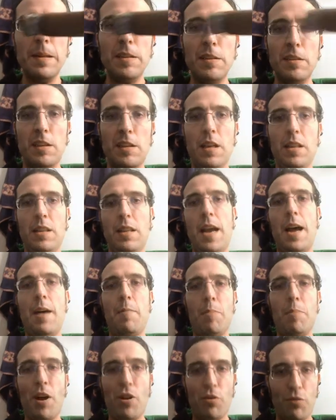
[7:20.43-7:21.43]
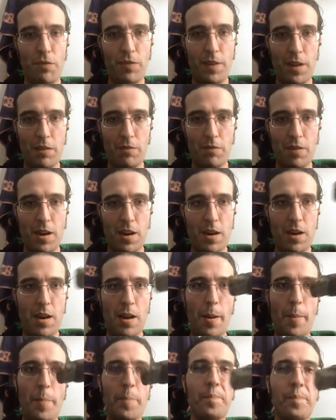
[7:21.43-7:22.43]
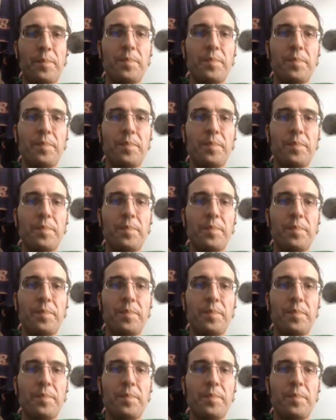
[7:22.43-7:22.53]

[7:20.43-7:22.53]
It's got that mouthfeel right now.